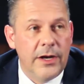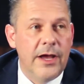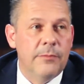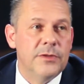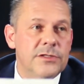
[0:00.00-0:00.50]

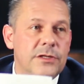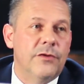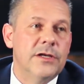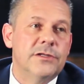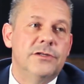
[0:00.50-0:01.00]
happens of the
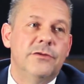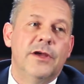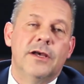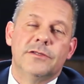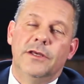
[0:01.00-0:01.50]
rest of
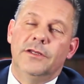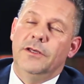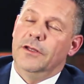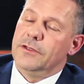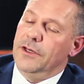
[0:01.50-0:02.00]

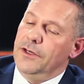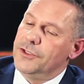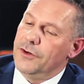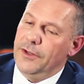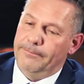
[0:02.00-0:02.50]
2018, I'll tell you,
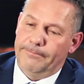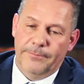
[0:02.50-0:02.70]
Jerry.